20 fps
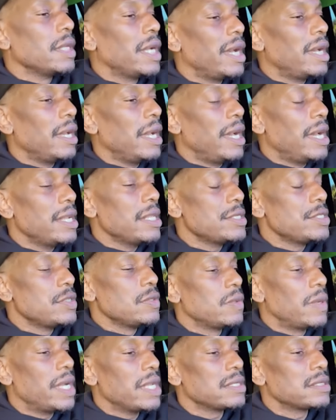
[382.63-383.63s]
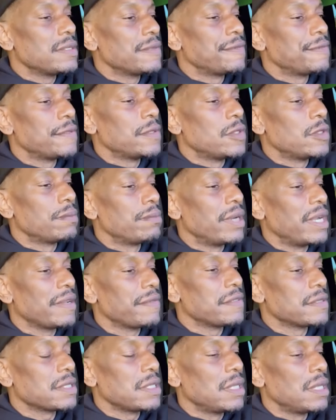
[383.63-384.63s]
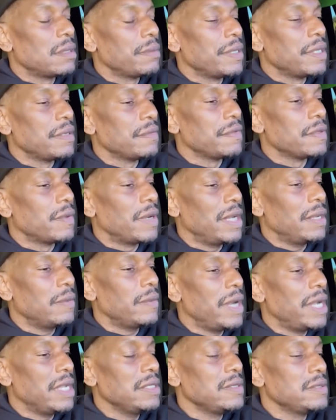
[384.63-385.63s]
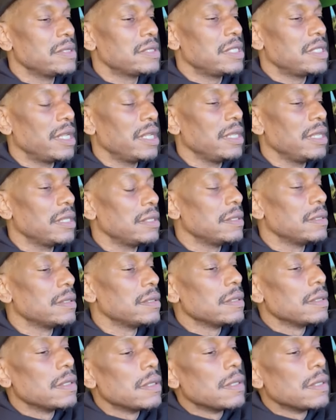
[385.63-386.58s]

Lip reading: How did you watch the full Breakfast Club interview? Why are you studying?